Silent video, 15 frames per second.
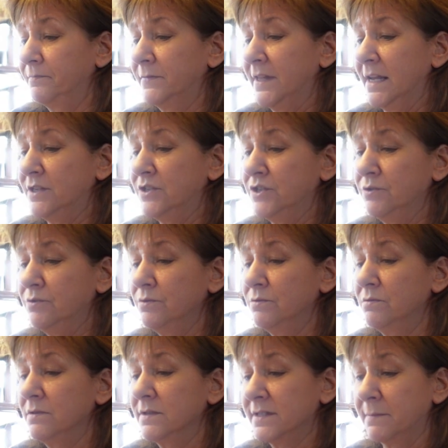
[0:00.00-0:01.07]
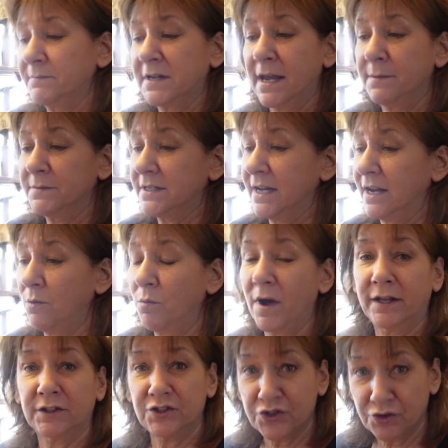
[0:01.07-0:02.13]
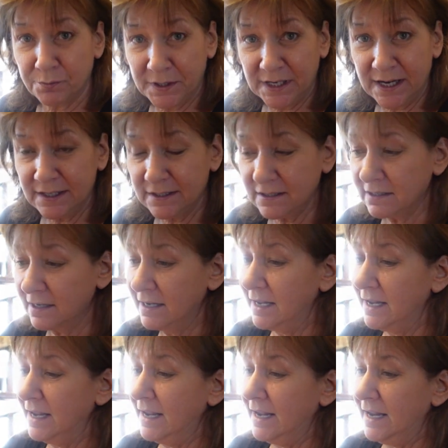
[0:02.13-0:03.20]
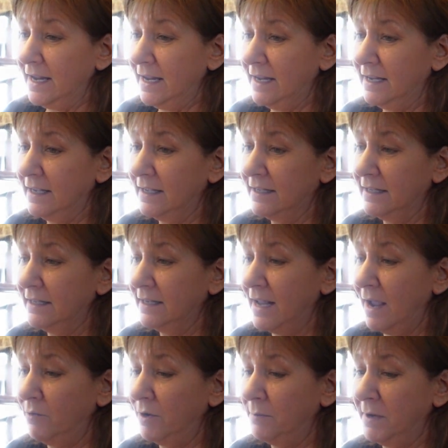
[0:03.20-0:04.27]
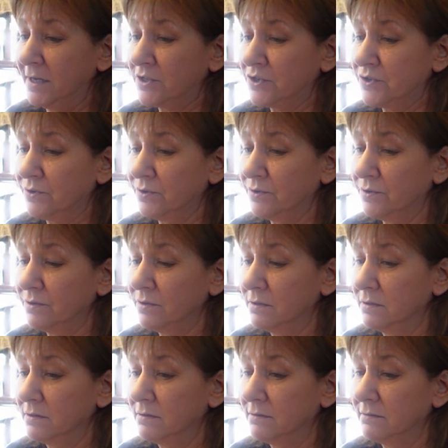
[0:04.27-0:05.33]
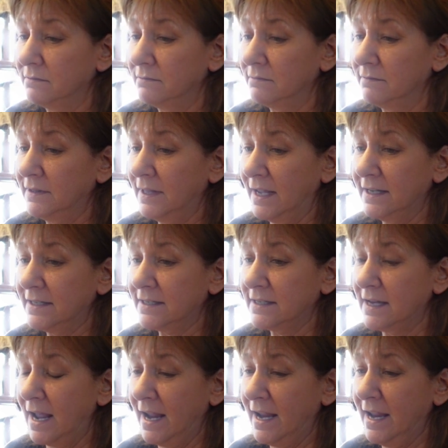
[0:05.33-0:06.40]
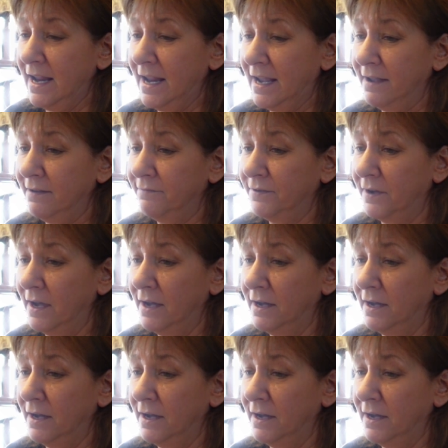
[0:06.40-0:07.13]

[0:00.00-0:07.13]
They do sometimes take a while to germinate, and I want to make sure that I have